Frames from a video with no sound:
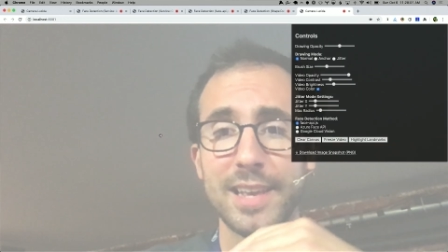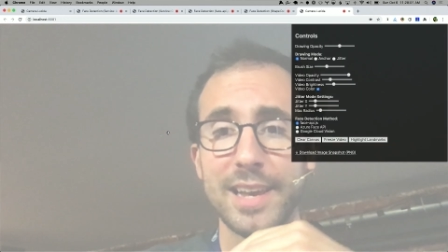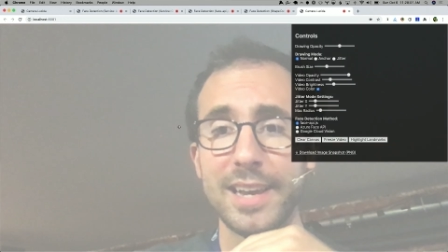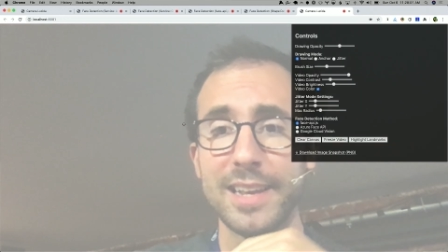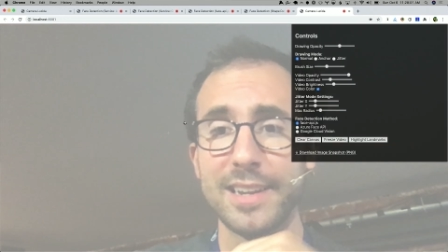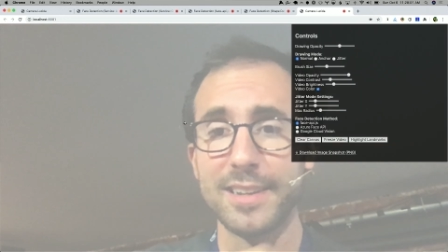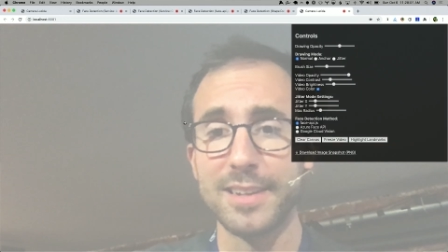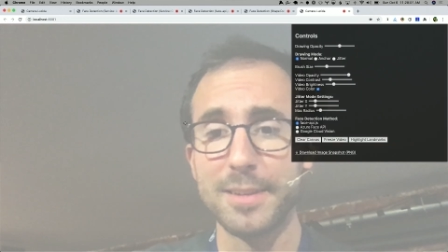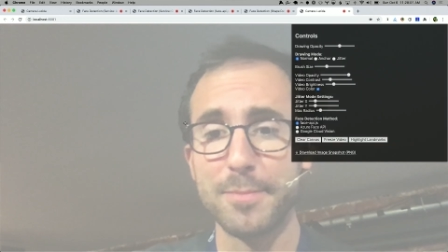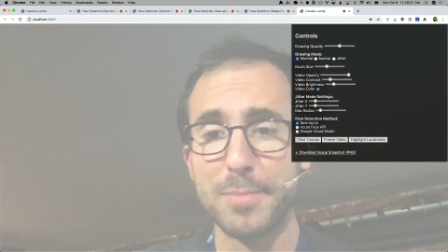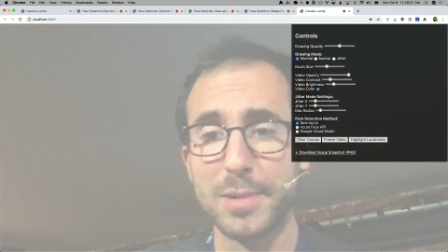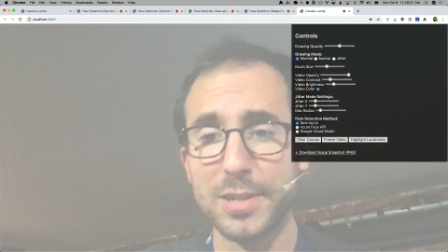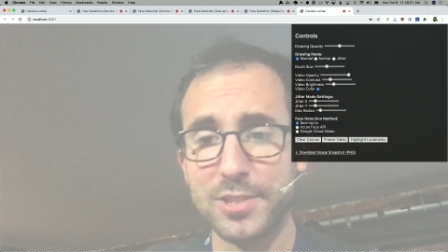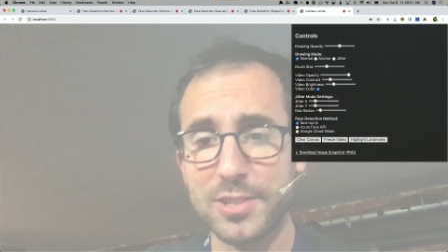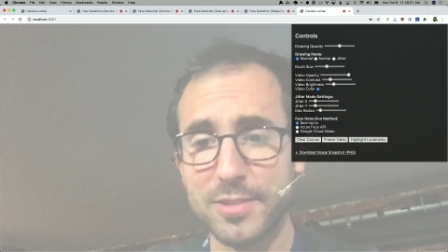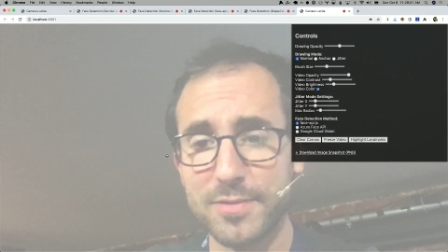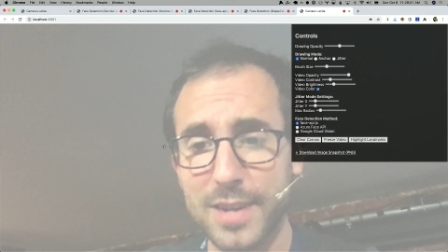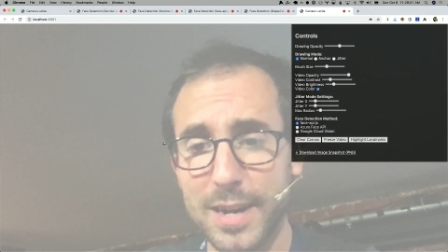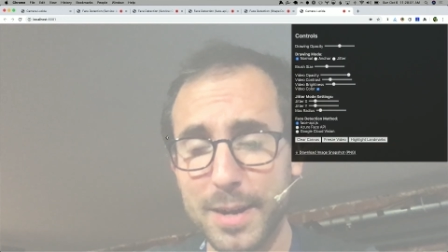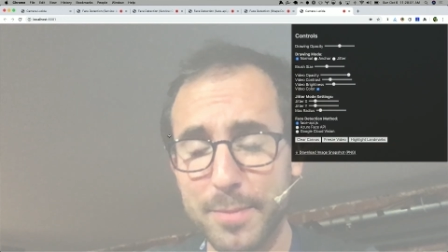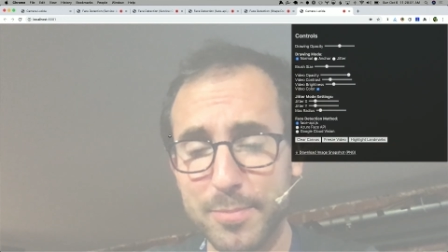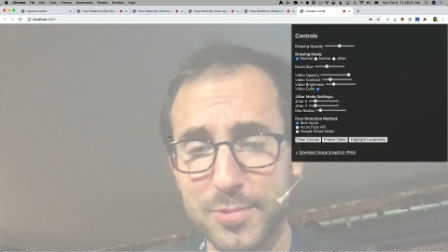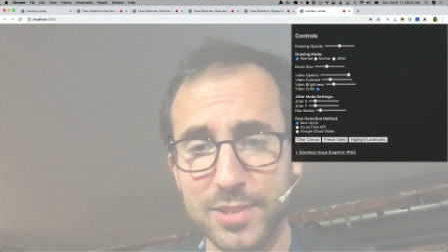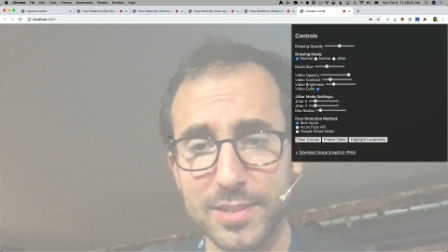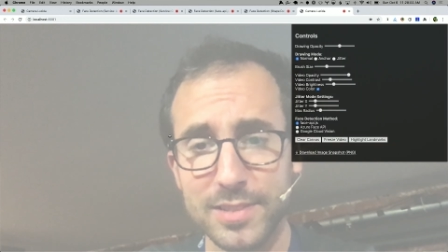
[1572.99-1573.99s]
added a bunch of
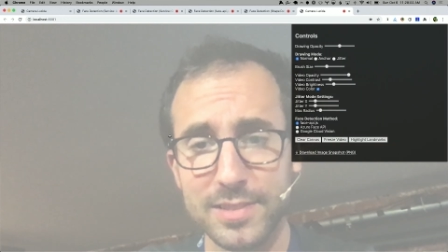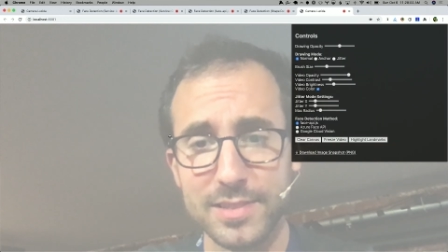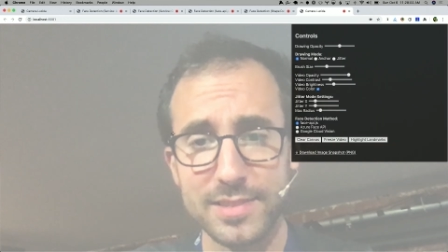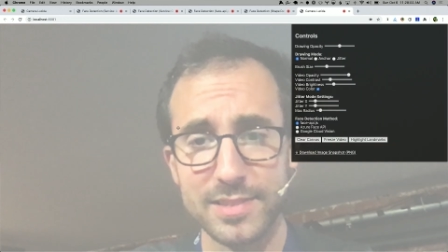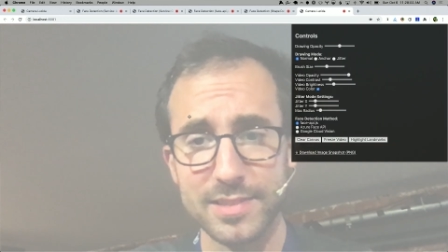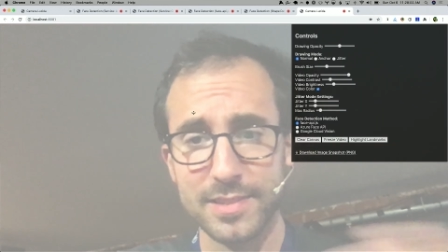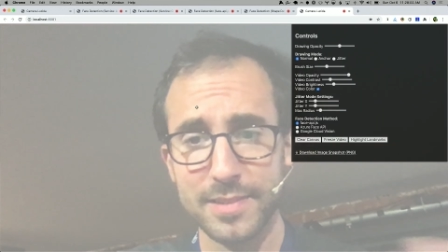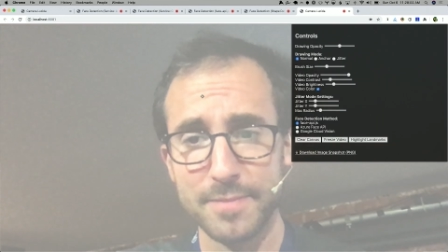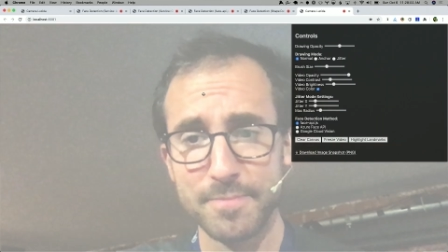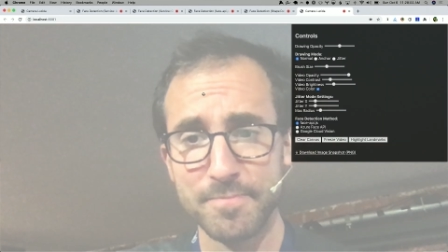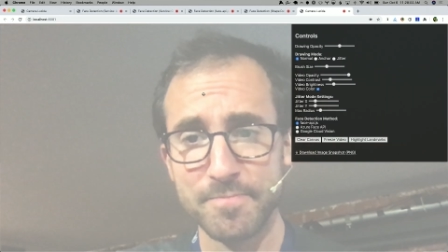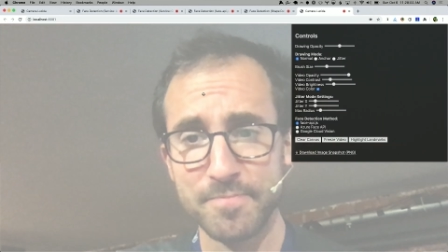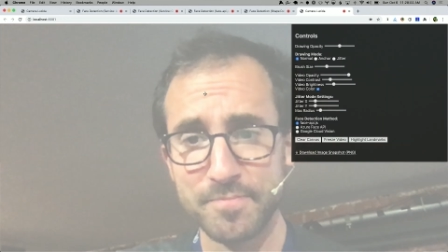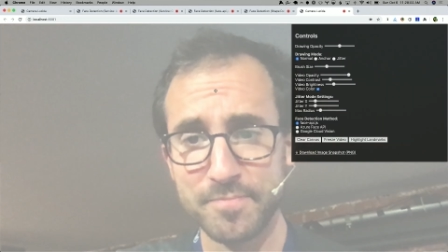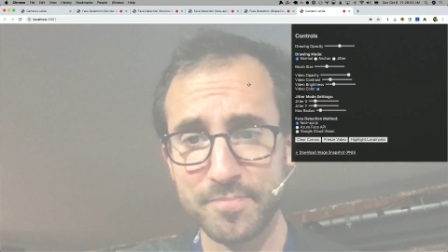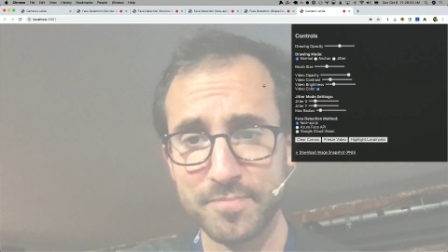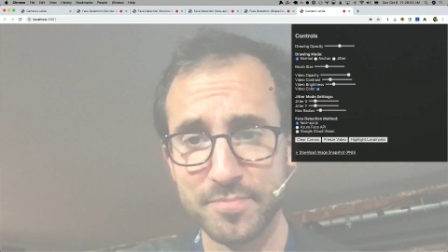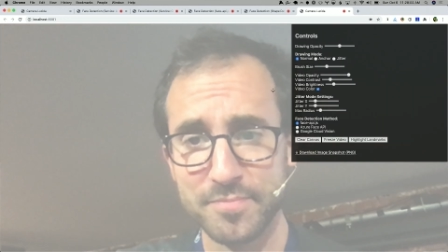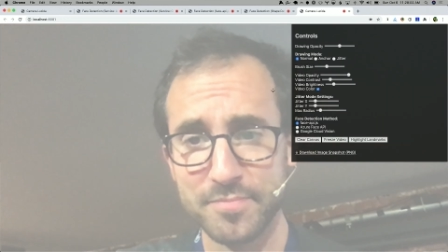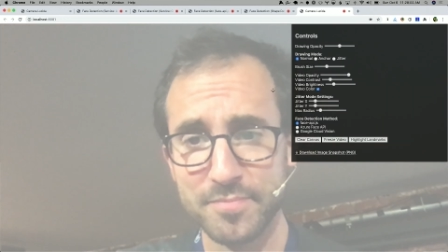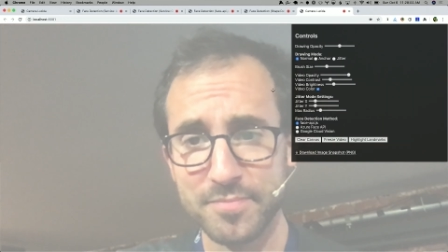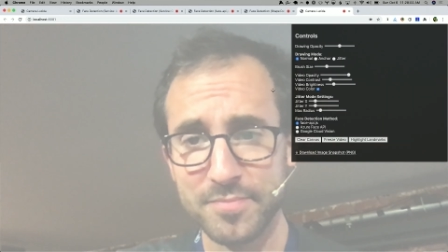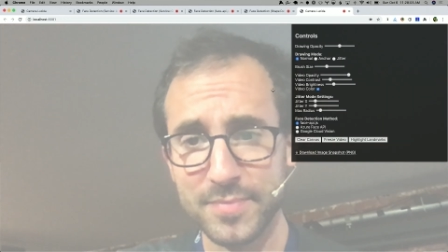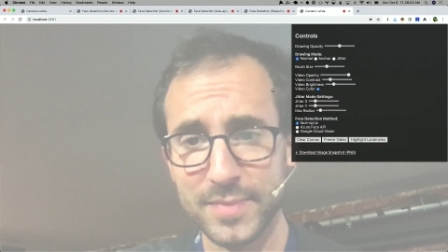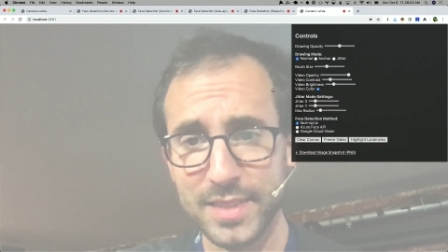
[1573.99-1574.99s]
options.
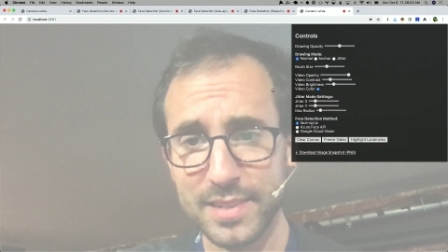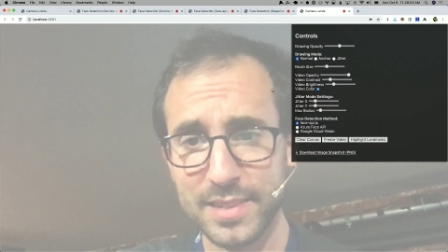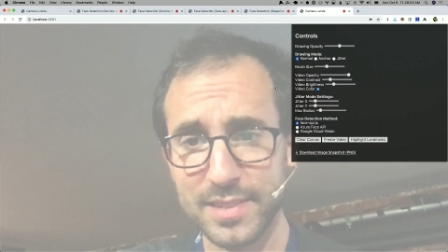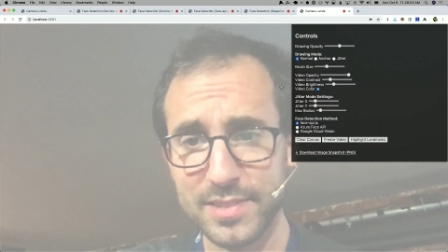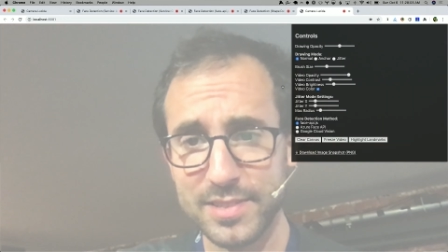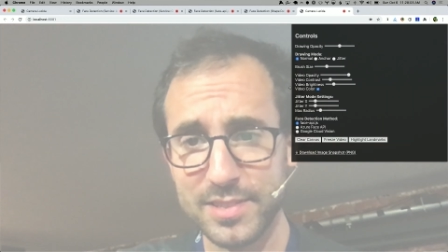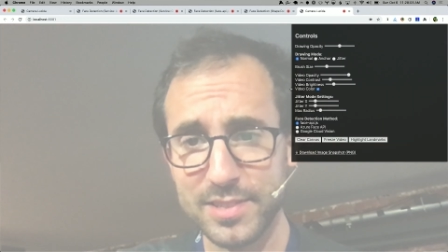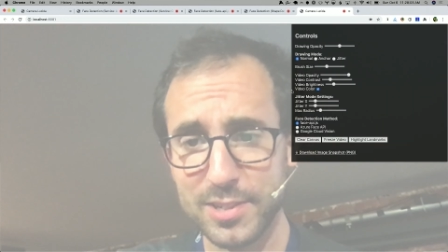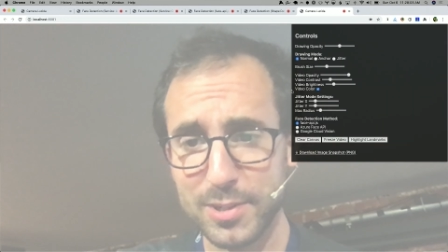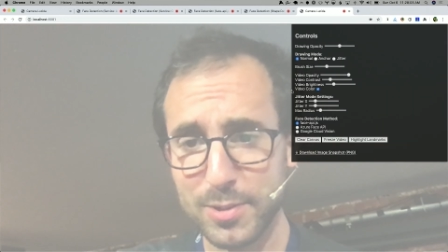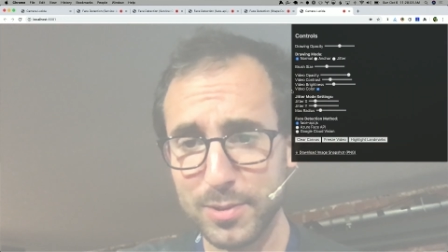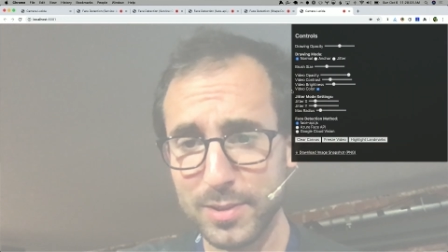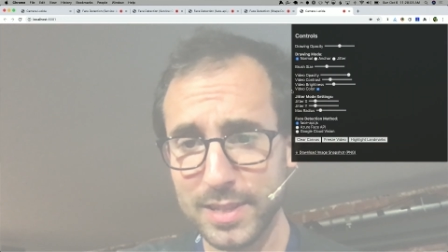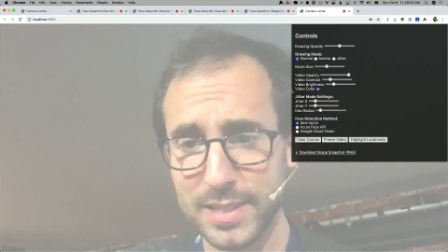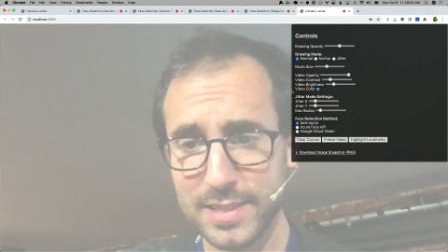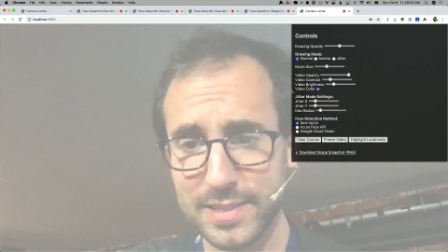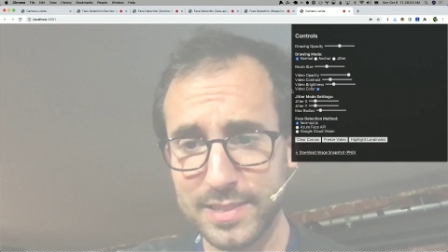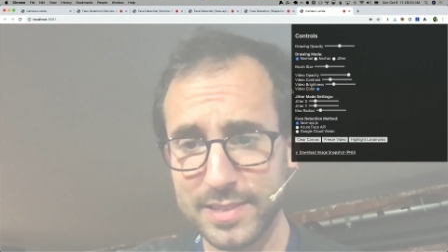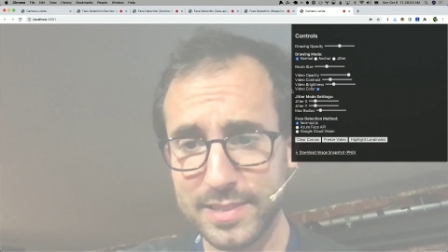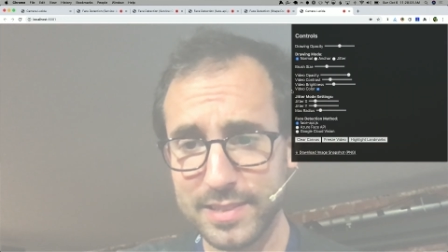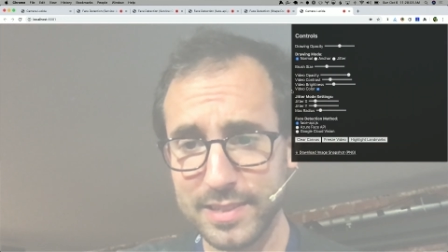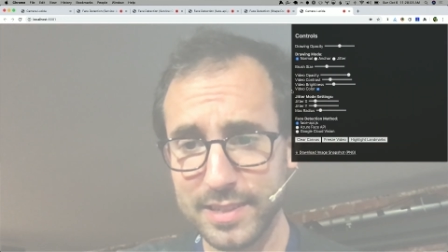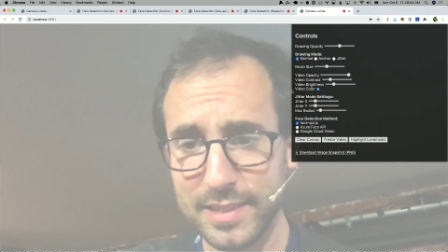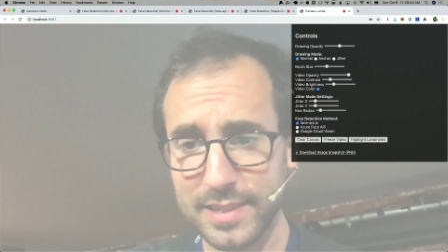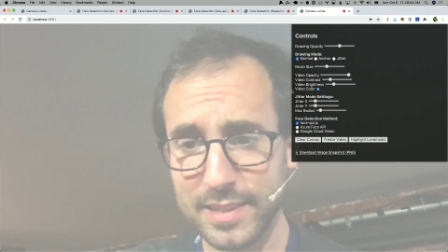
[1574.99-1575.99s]
So let's
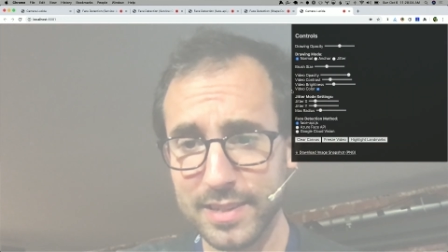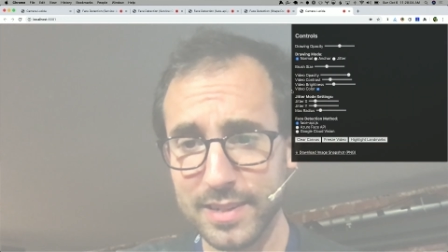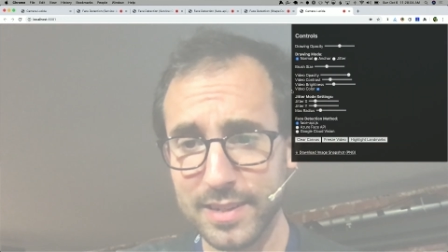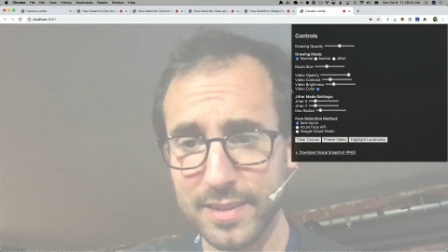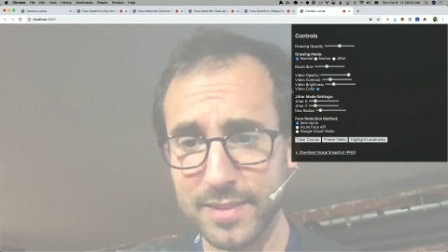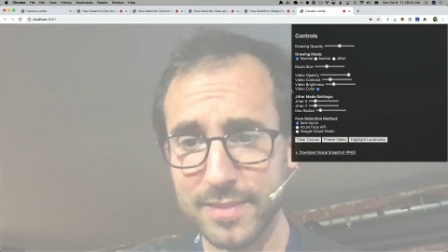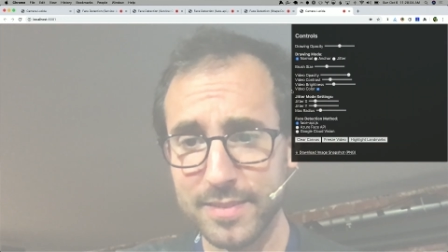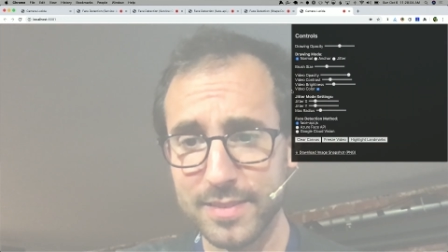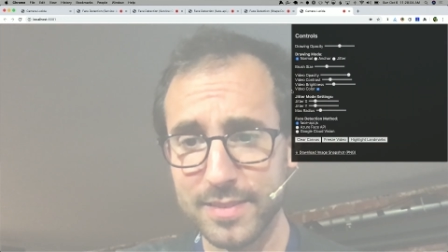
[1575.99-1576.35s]
see here.